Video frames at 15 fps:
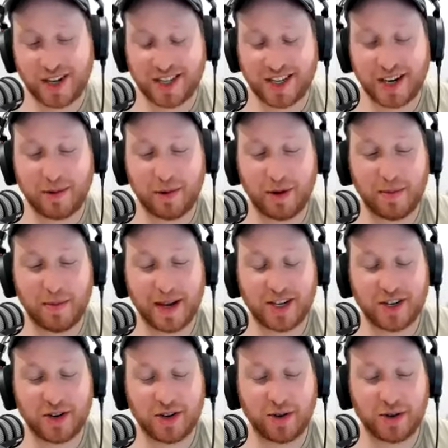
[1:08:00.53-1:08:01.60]
nice. And I would
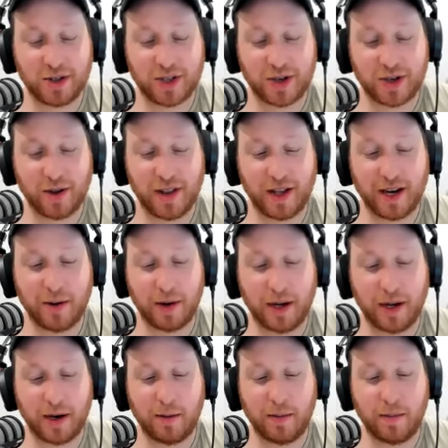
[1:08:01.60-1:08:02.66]
imagine also that it would
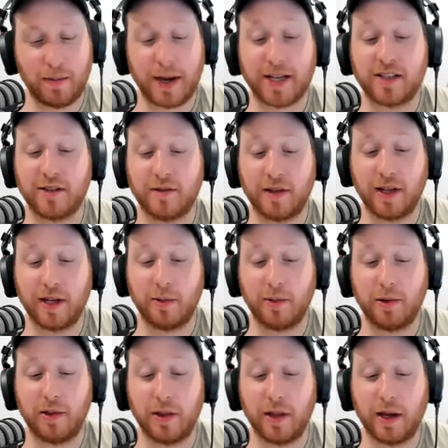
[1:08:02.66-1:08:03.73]
help massively
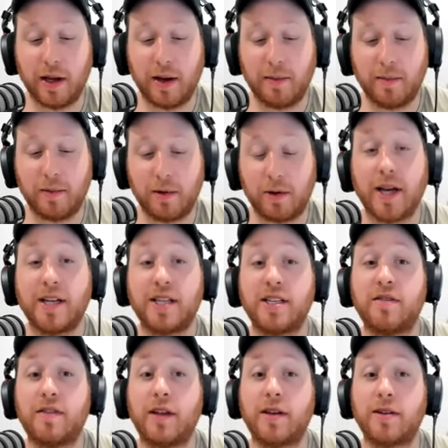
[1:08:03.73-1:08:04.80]
with
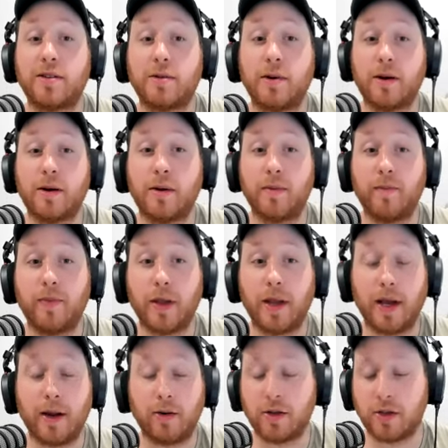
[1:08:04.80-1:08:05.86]
creativity as well.
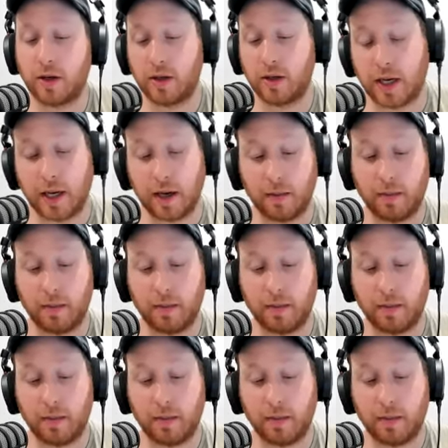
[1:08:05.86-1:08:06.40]
And also tying